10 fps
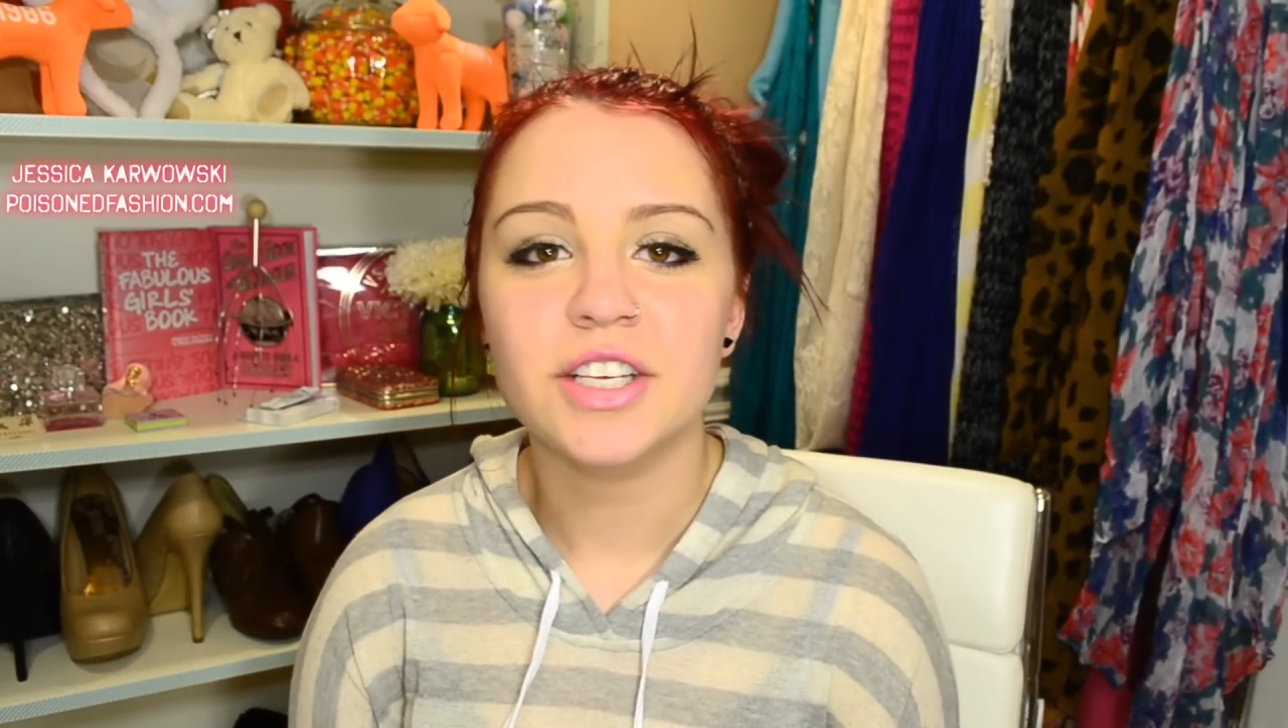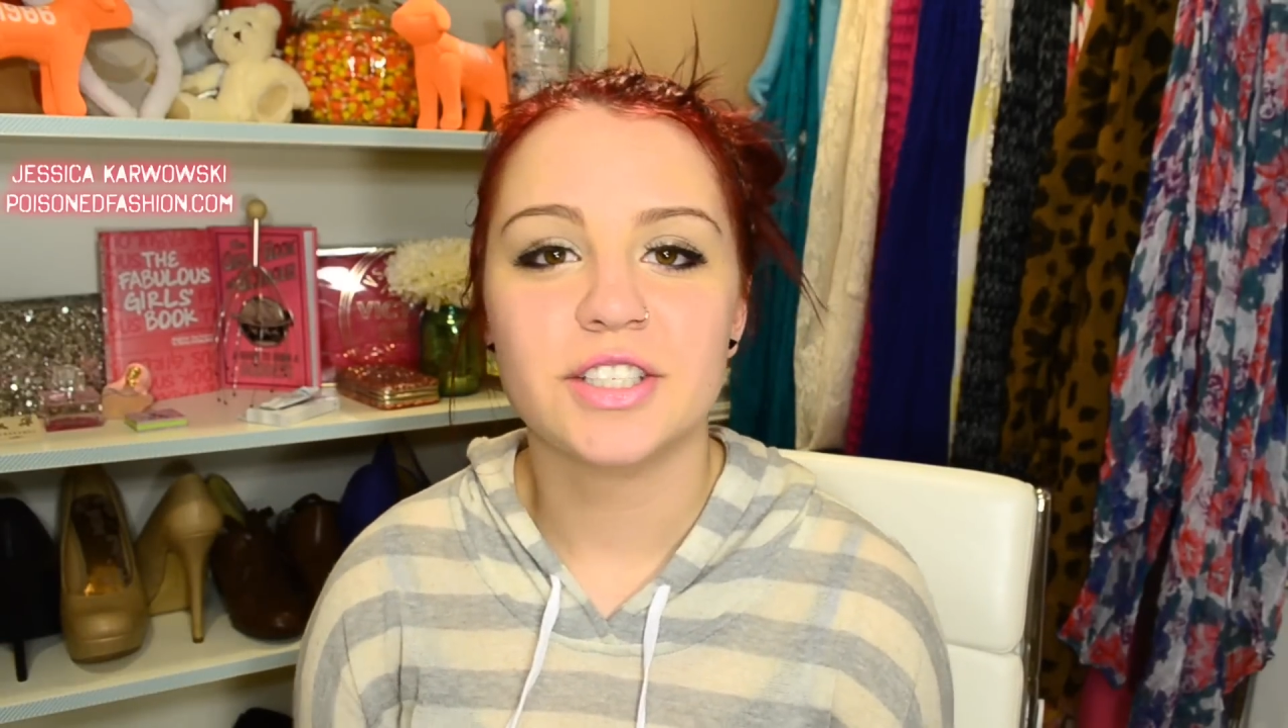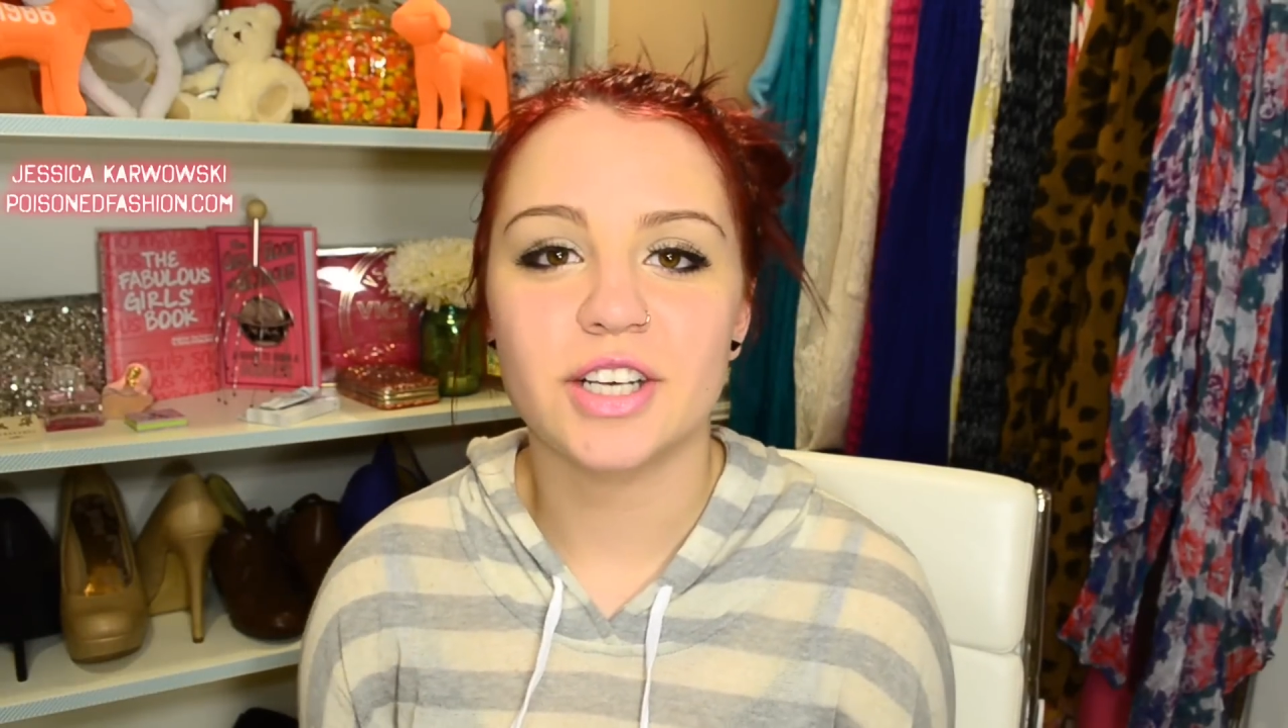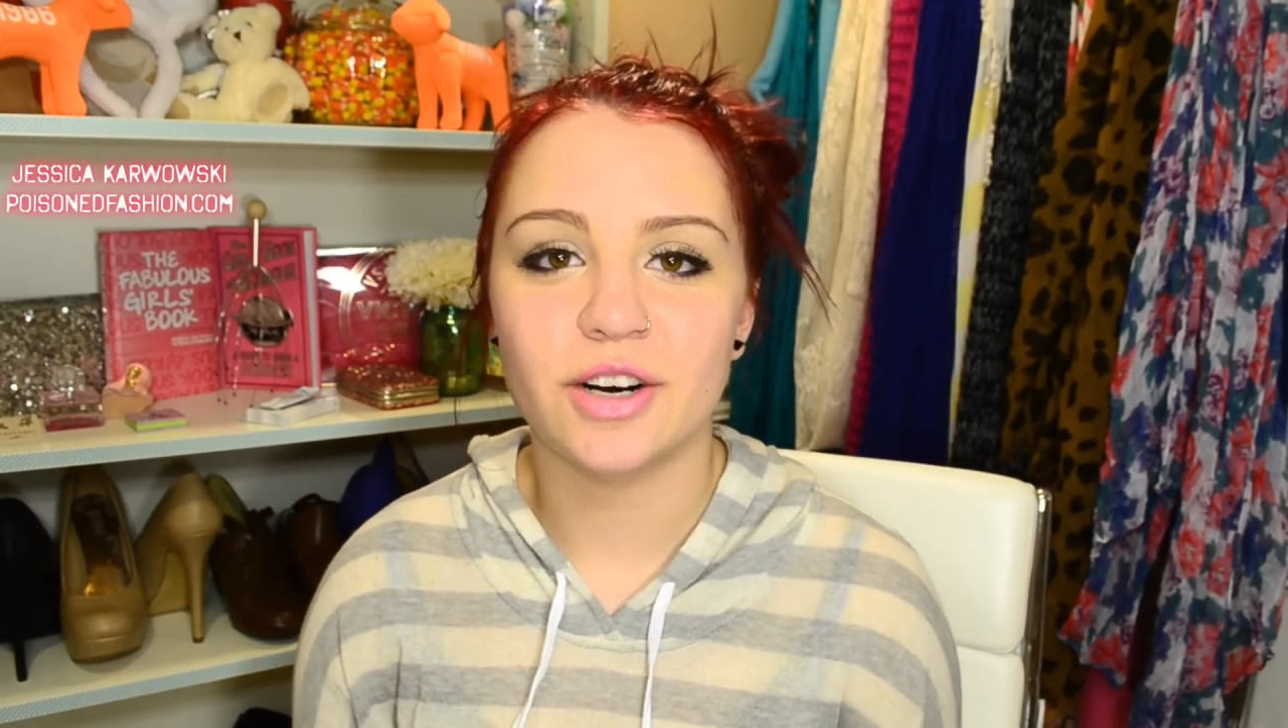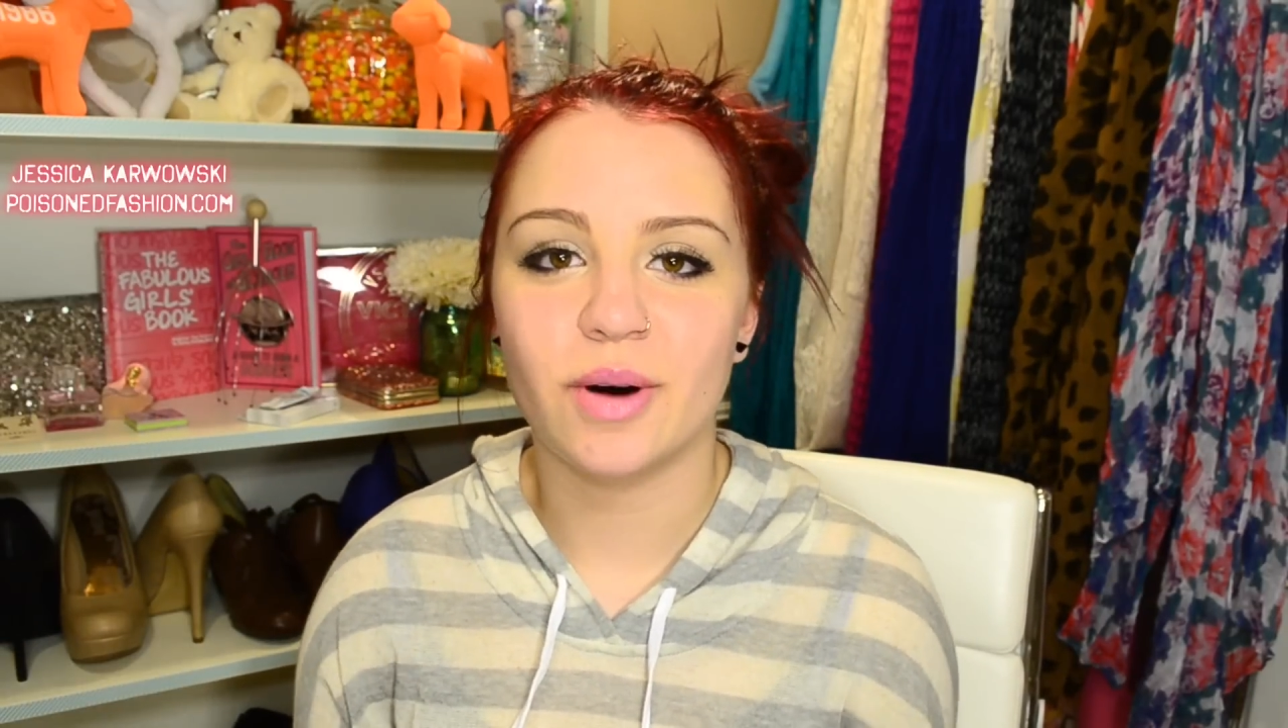
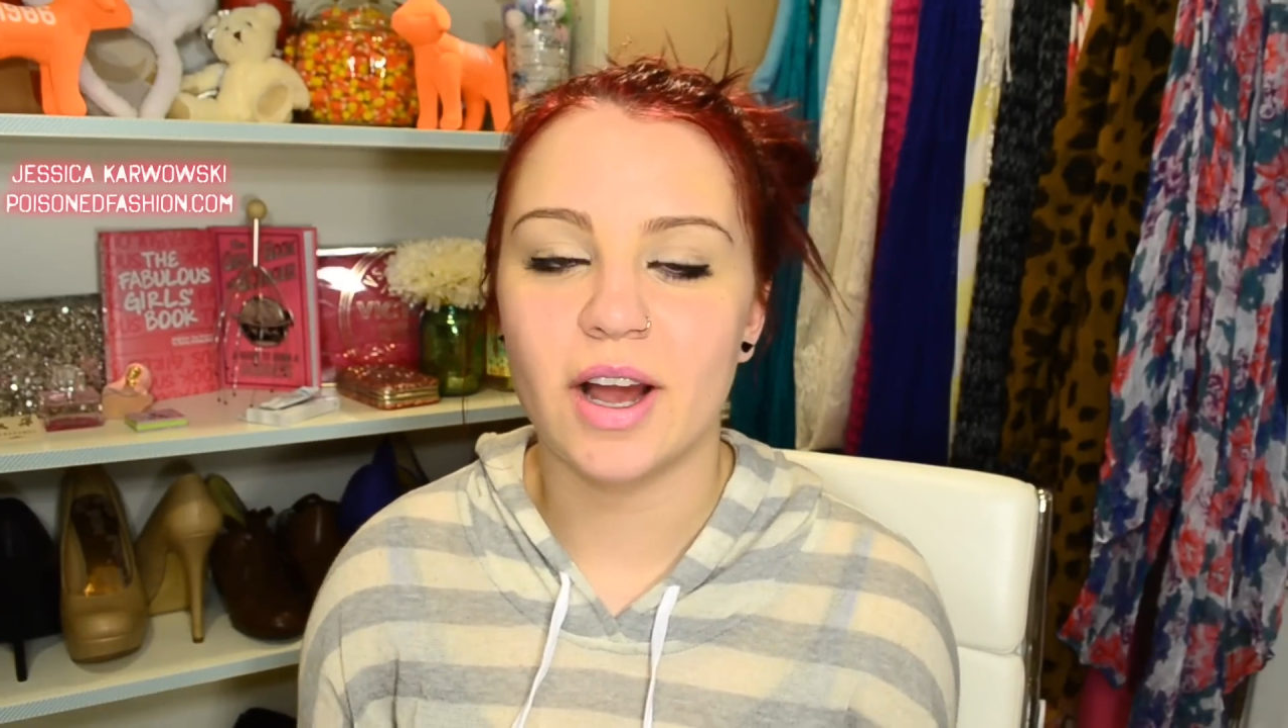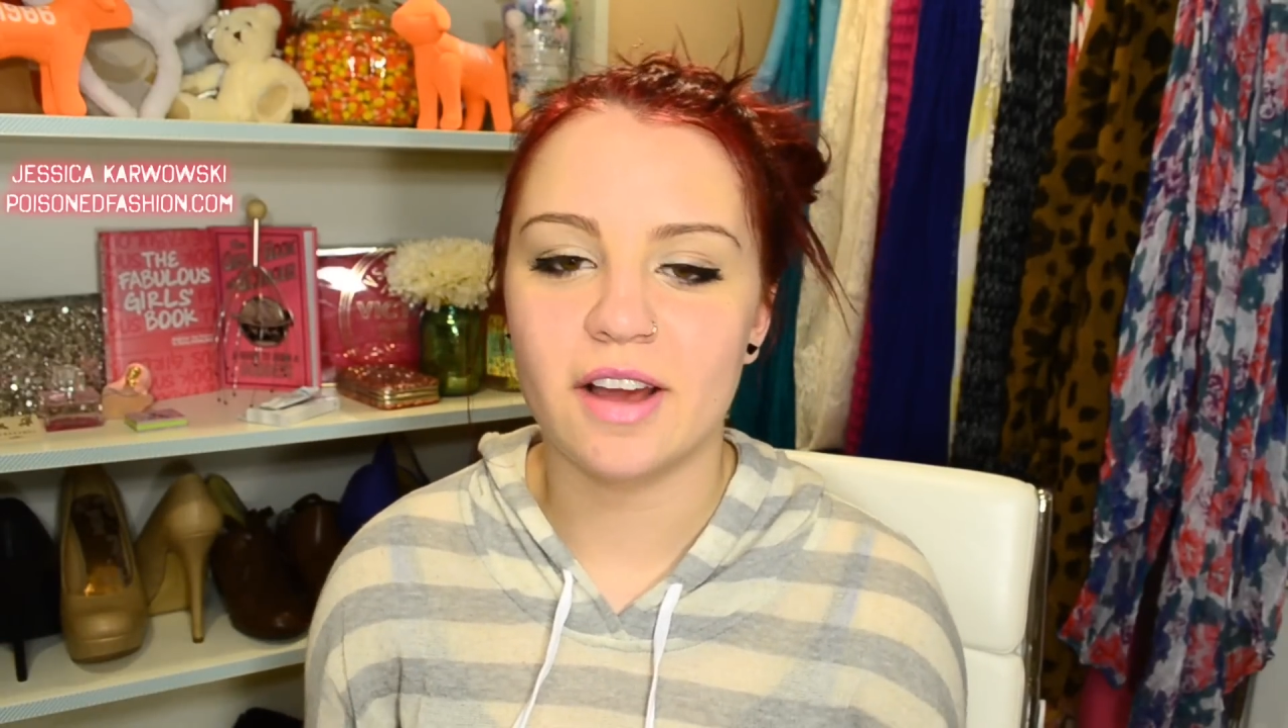So I